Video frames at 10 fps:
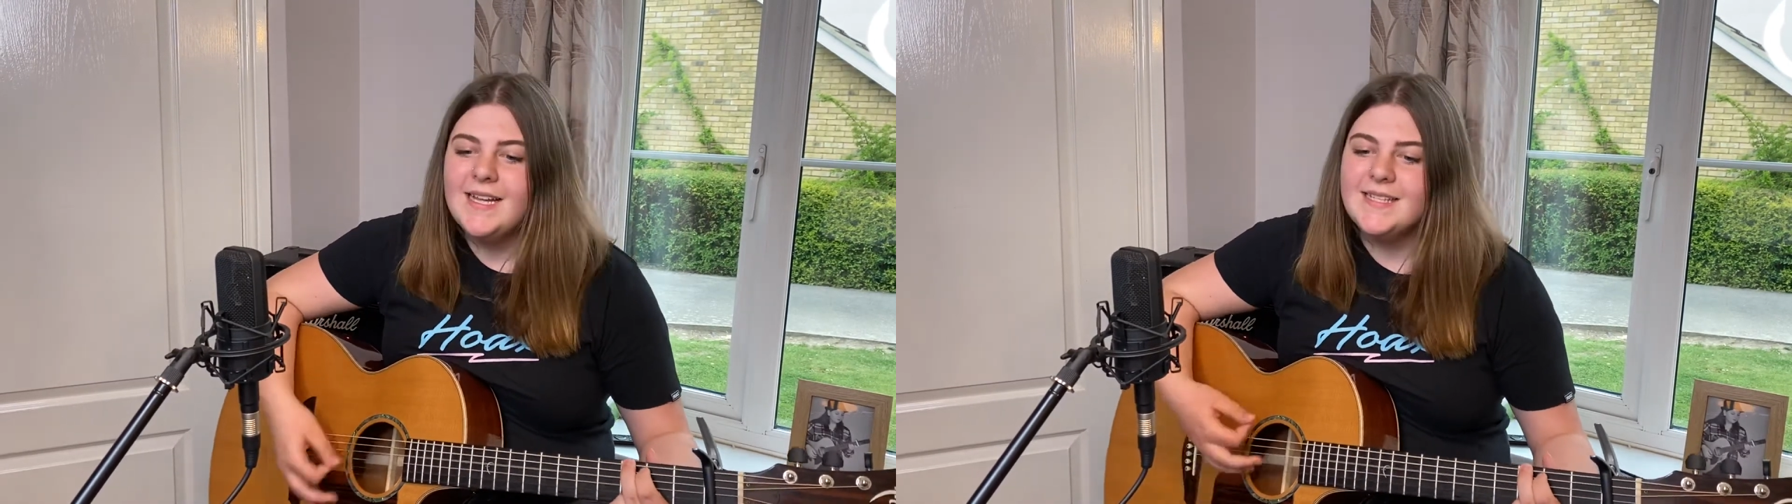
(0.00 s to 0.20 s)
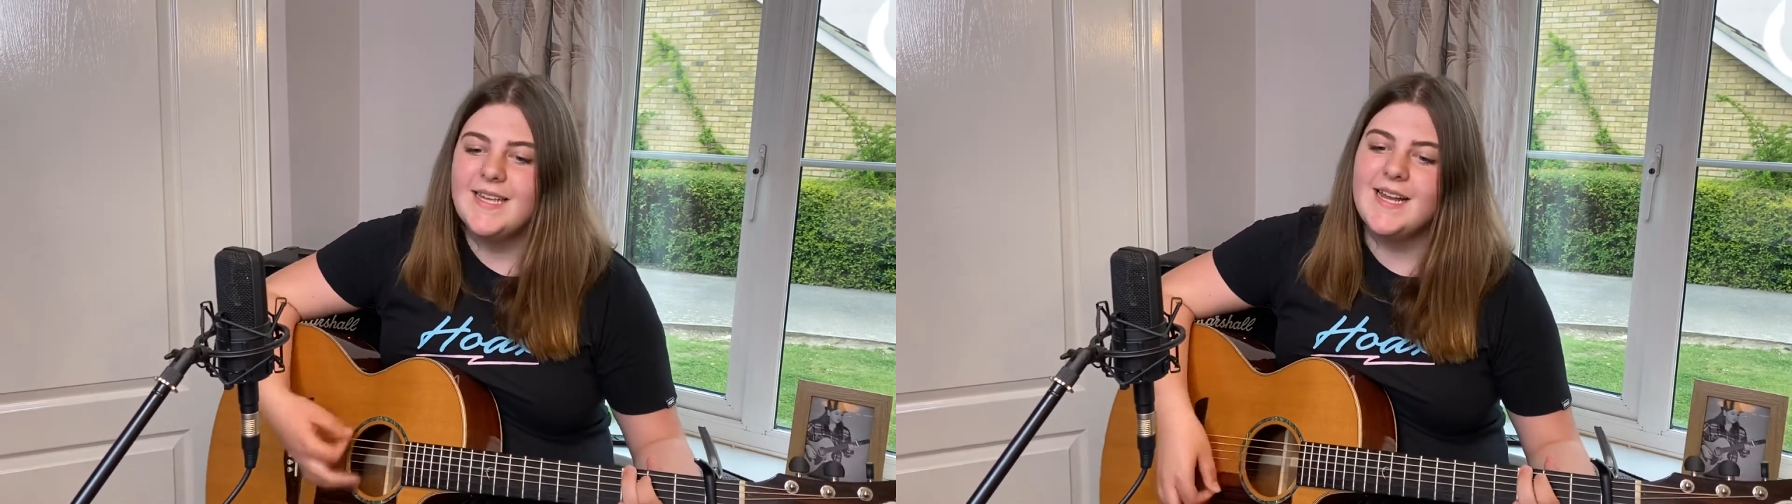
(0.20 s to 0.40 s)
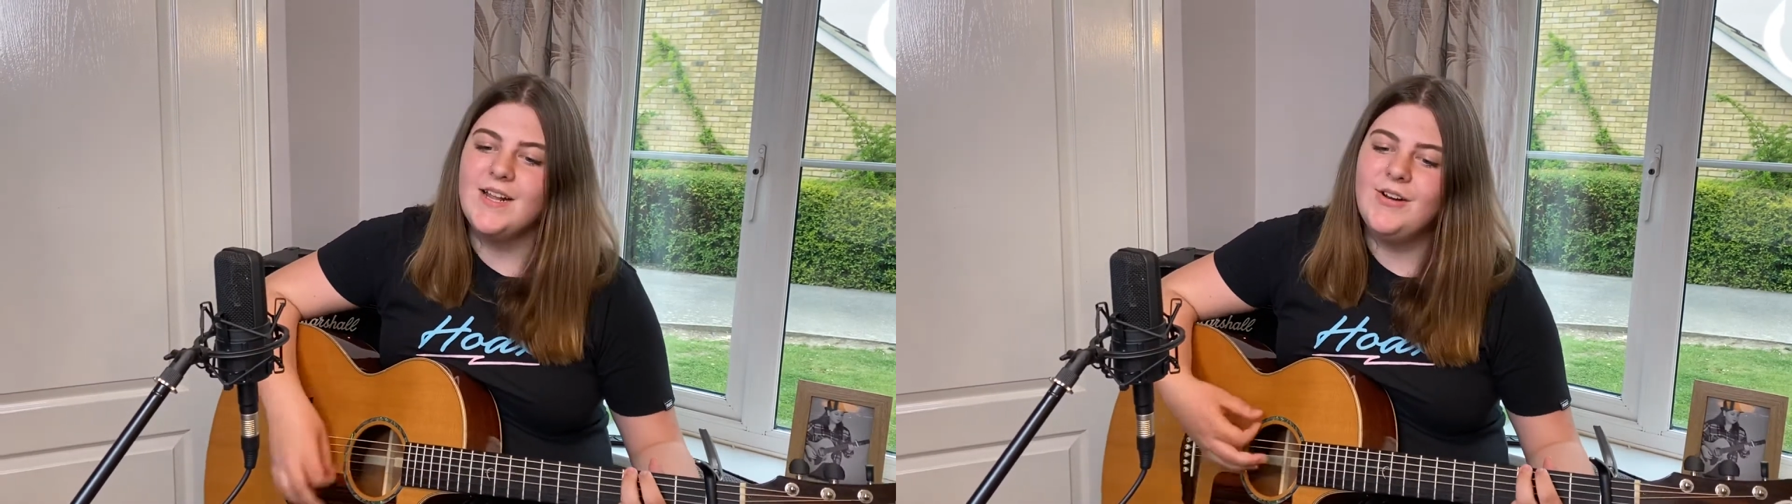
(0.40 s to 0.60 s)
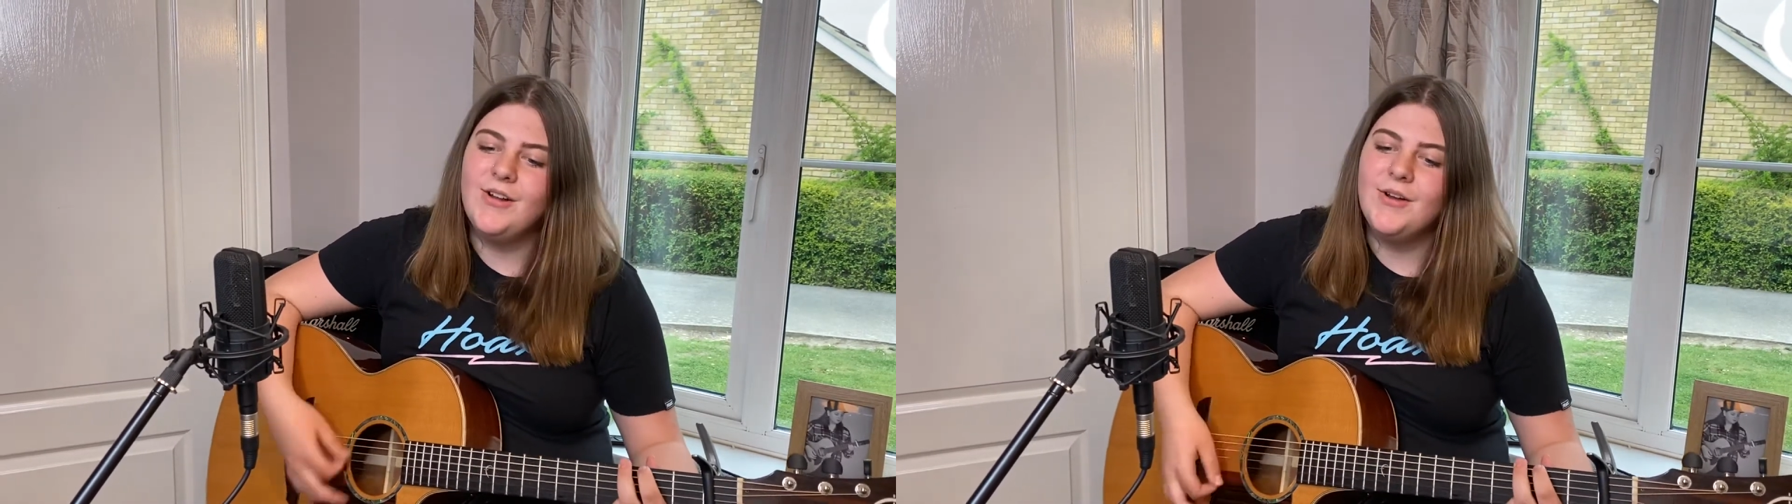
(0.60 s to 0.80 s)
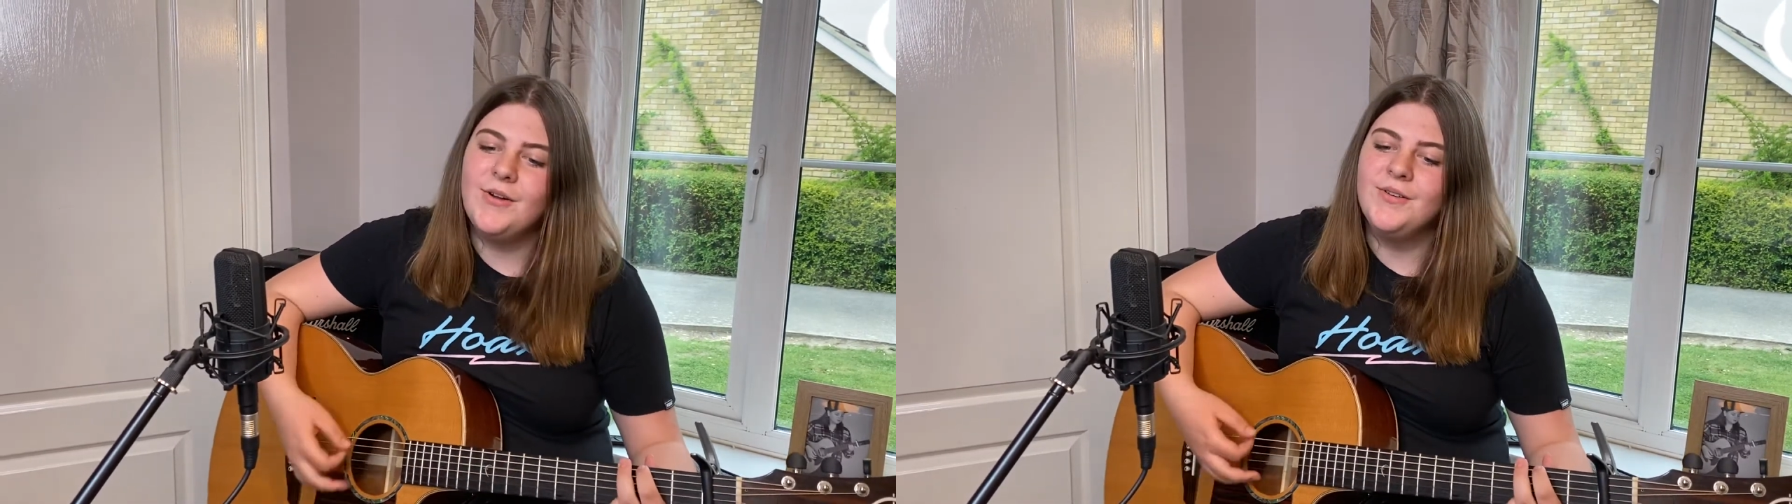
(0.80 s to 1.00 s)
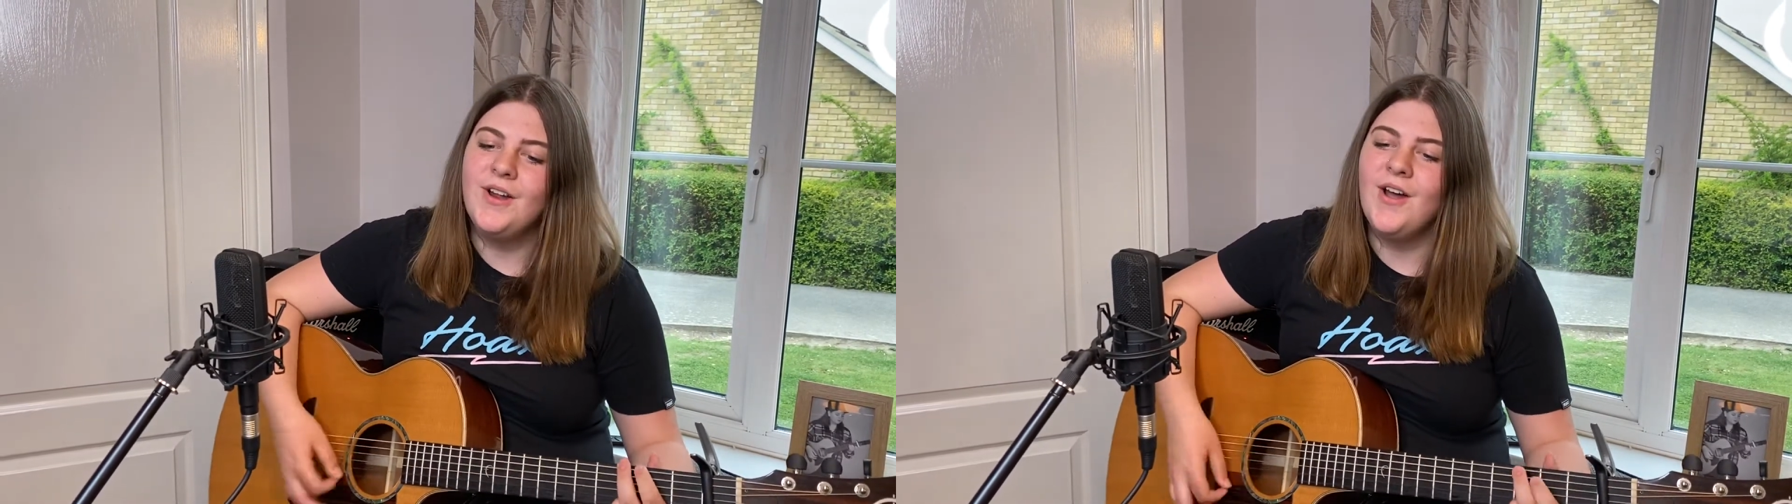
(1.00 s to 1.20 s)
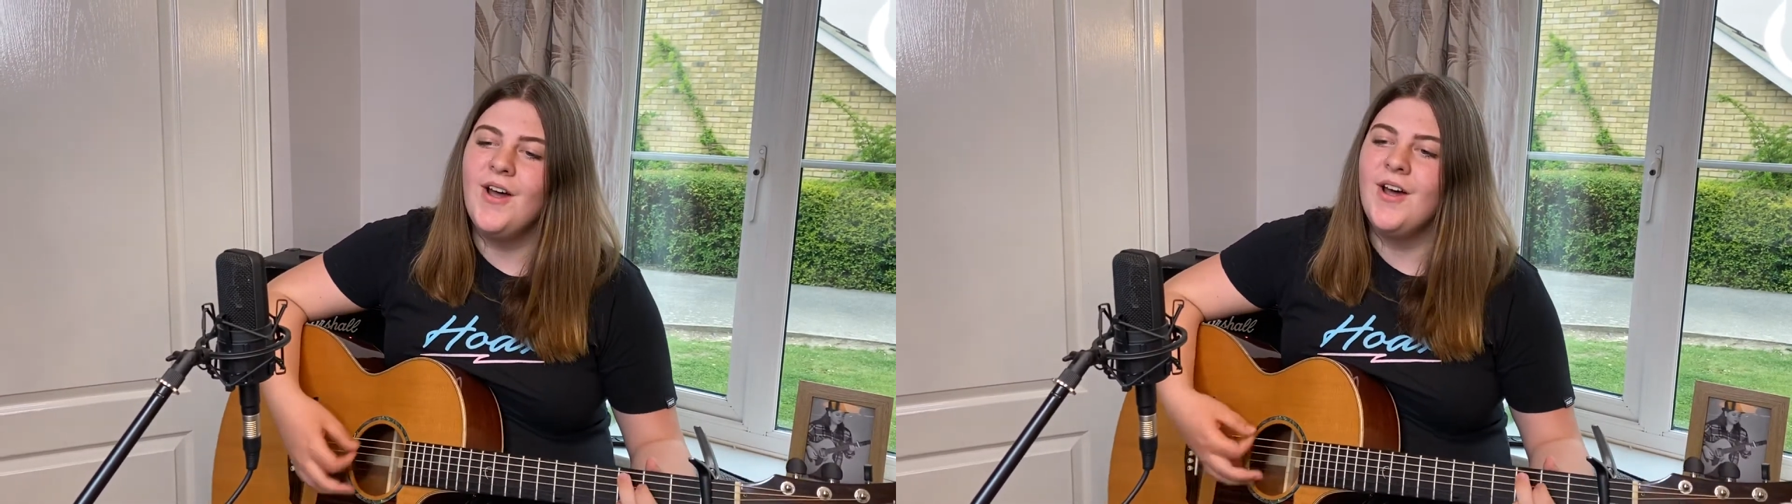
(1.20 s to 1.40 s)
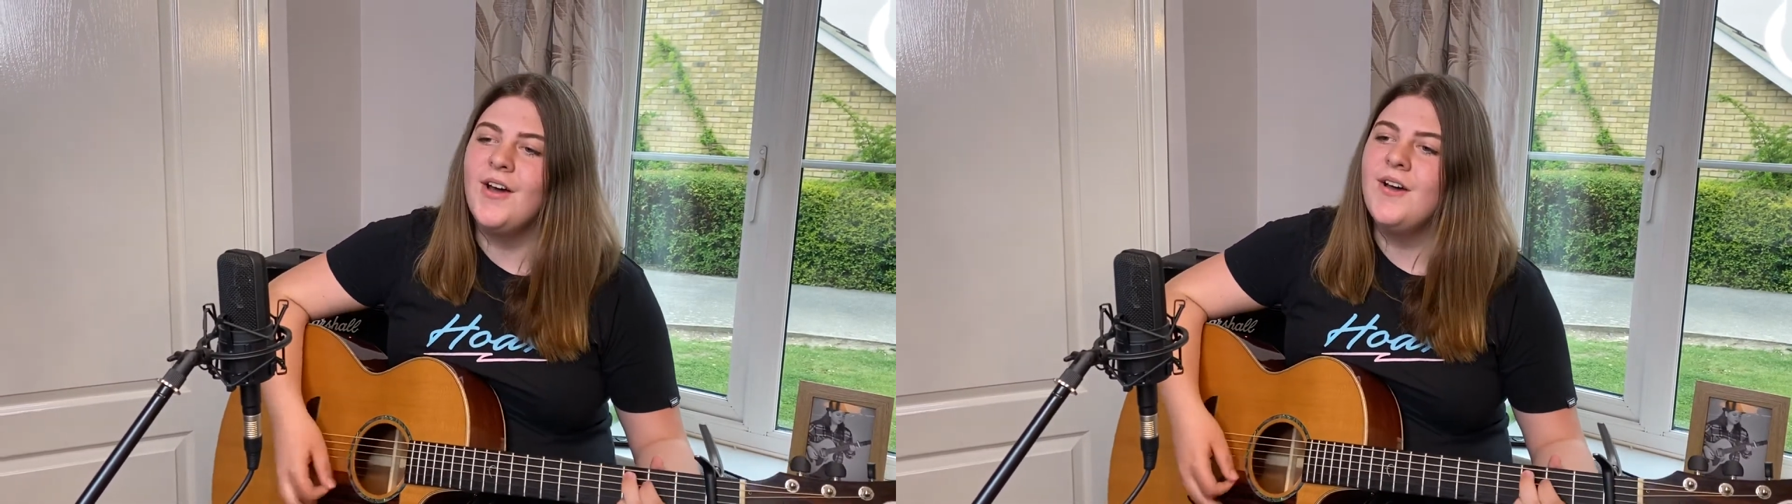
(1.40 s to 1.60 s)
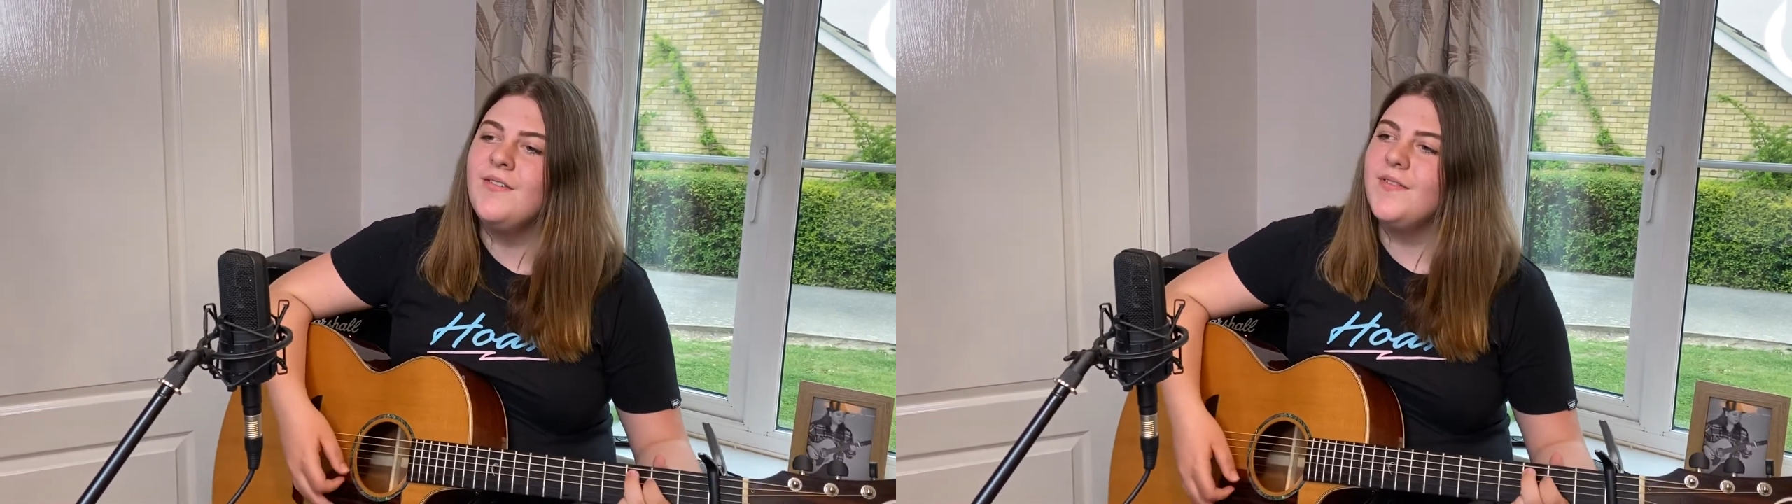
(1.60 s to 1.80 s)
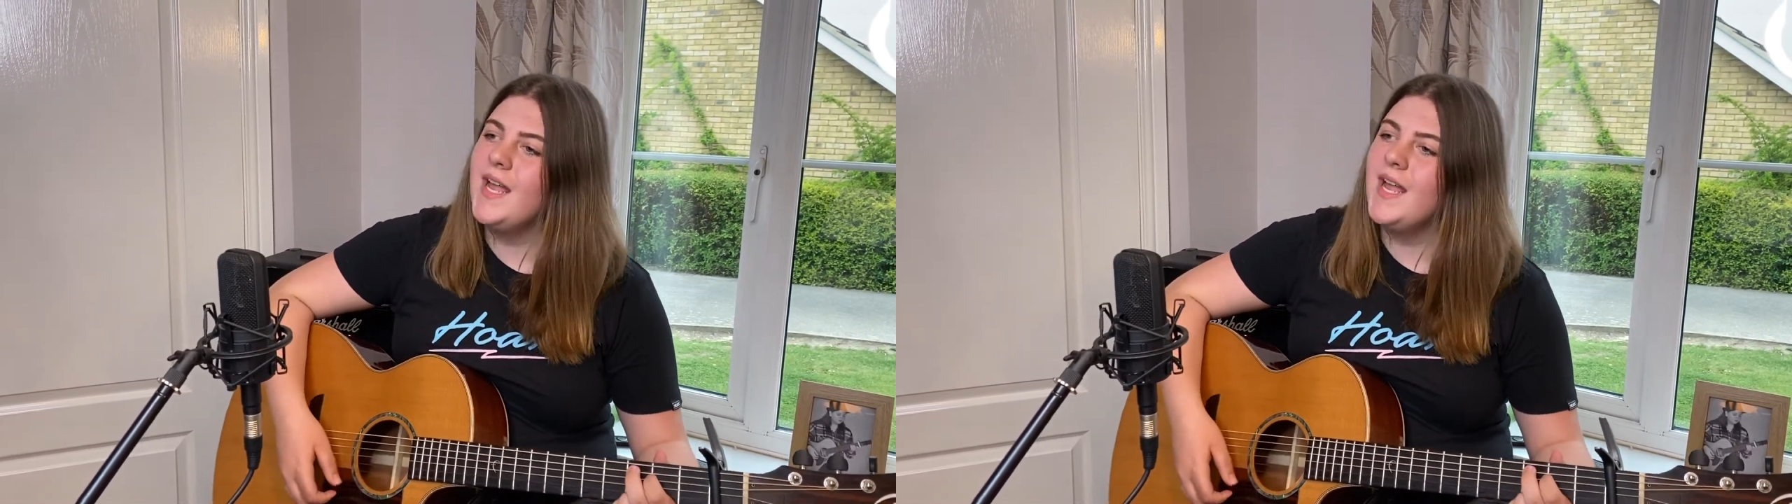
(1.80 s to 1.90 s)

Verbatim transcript: Take a load off